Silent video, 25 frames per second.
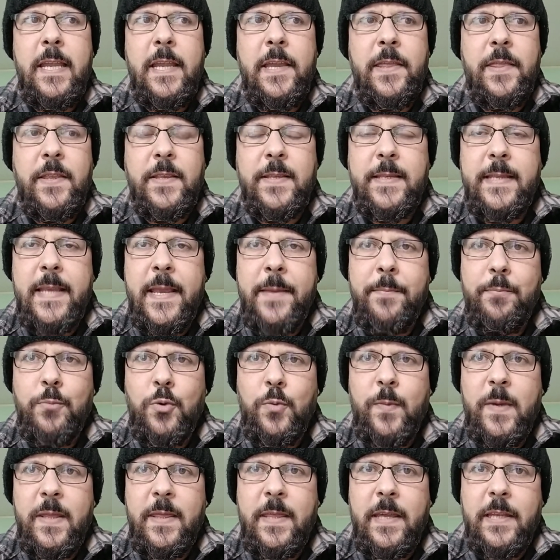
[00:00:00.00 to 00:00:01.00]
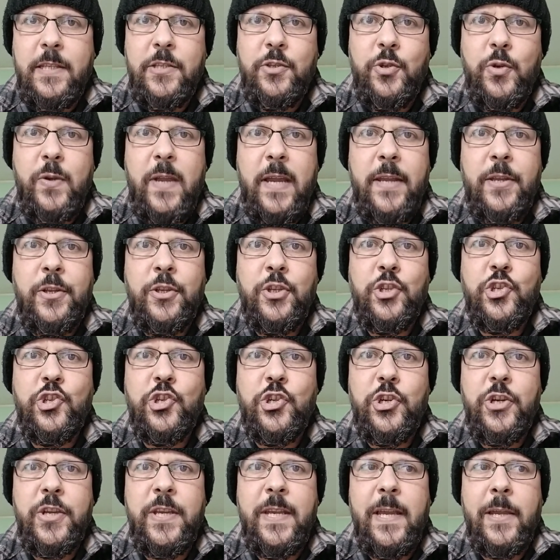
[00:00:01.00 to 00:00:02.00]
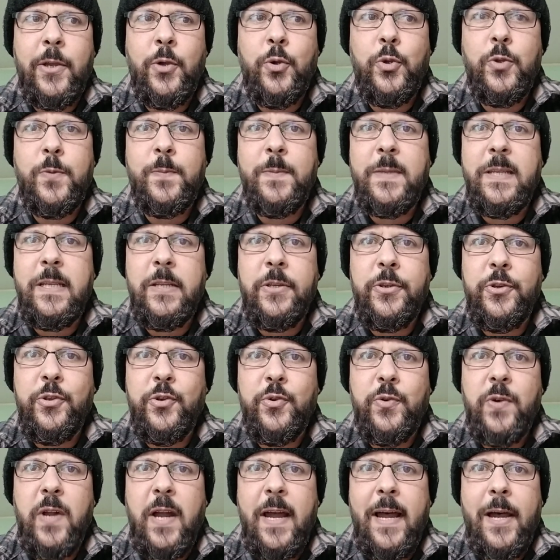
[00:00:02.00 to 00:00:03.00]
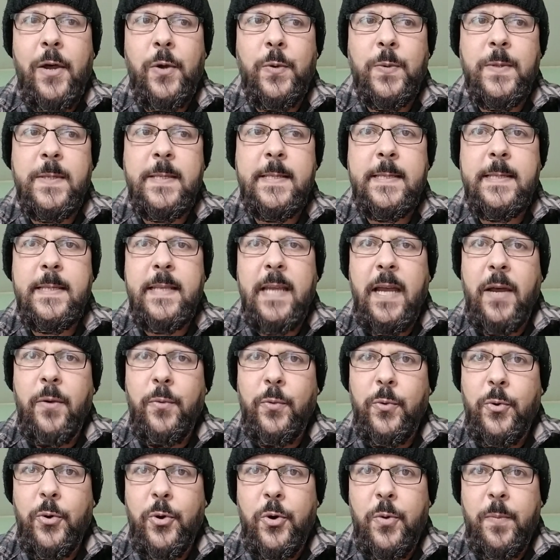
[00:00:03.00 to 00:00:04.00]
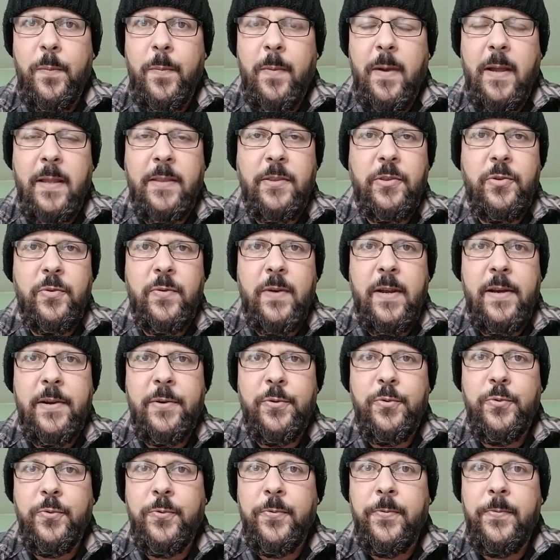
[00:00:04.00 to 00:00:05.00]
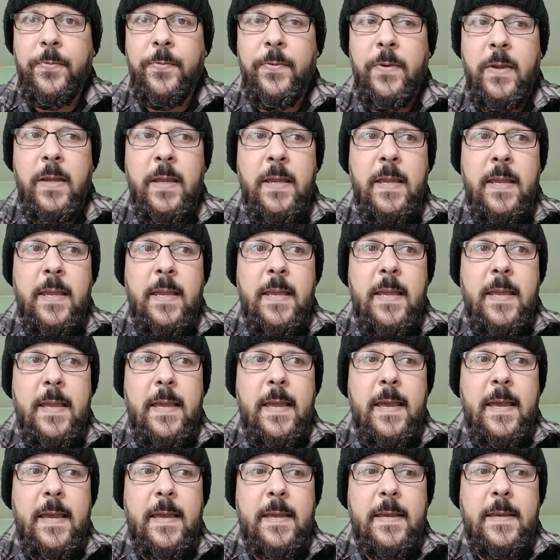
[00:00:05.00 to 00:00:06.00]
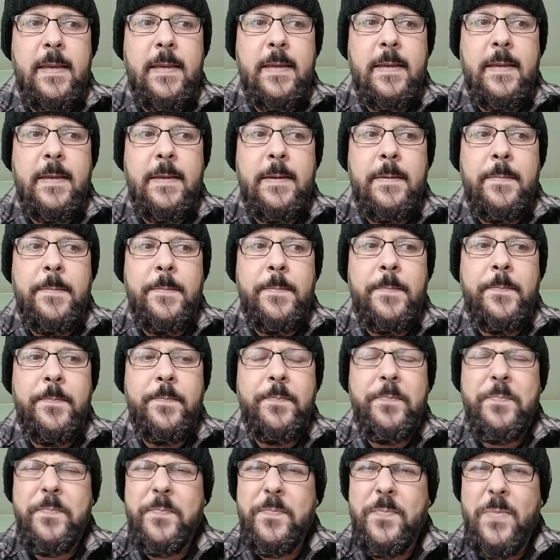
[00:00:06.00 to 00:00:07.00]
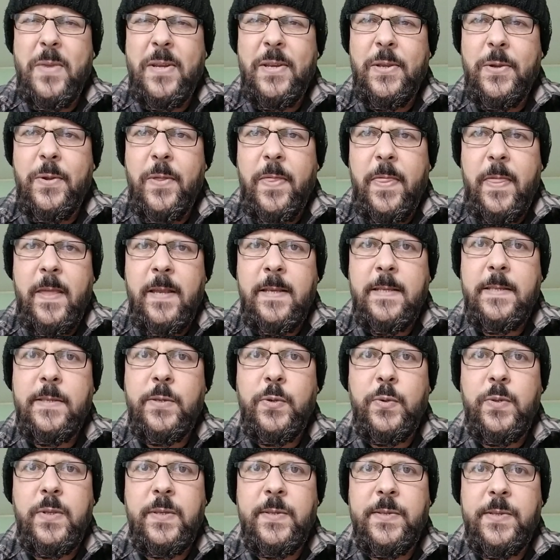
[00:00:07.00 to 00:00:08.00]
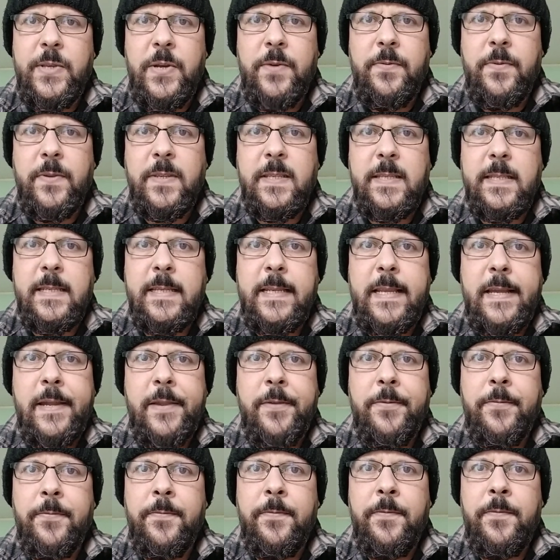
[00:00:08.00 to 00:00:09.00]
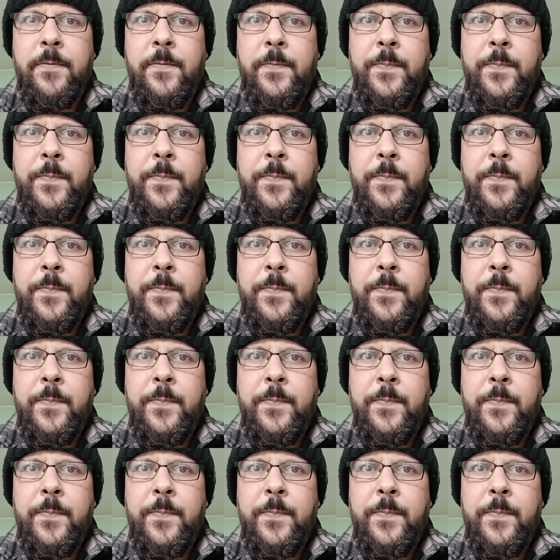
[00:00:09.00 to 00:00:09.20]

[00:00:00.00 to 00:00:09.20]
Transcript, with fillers: In the same moment that you can enjoy a good meal in your house, a warm under a roof, um, many good things you deserve it in life.